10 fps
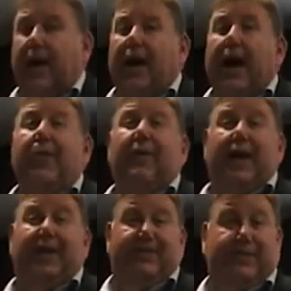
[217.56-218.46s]
I would
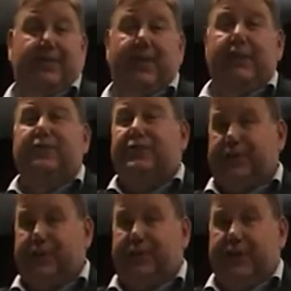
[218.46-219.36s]
like to
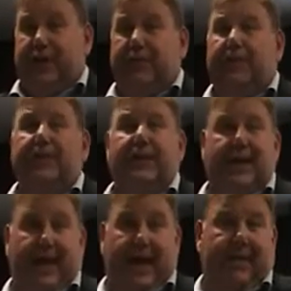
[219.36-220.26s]
introduce to you
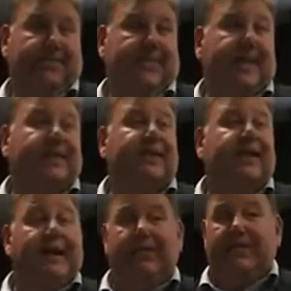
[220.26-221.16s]
Leah. Leah's going
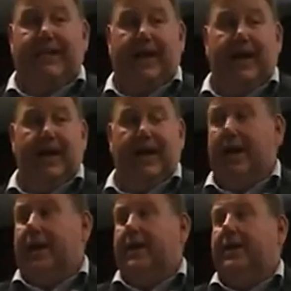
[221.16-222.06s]
to come and tell
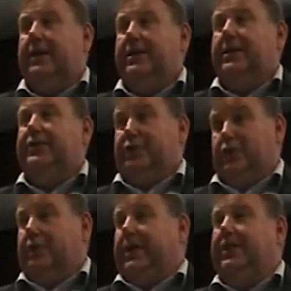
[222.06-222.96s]
her
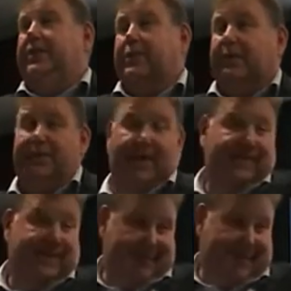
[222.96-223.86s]
story to all of
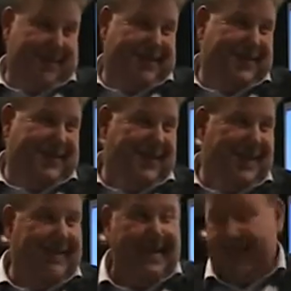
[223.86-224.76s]
us. Leah,
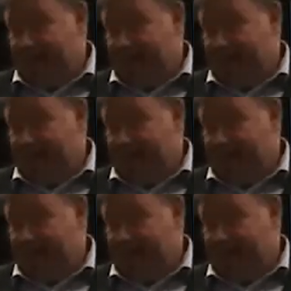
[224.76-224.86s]
thank you.